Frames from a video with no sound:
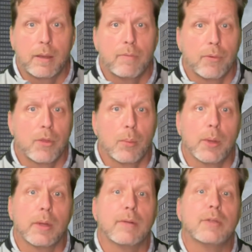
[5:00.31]
for some
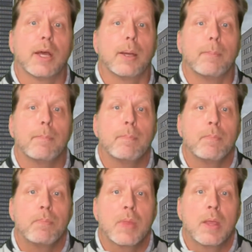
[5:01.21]
period of time,
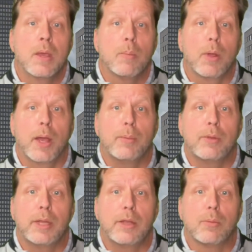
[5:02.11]
perhaps
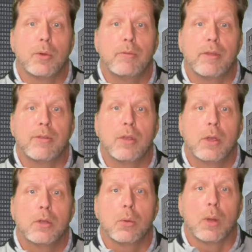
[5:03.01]
you need to move this to a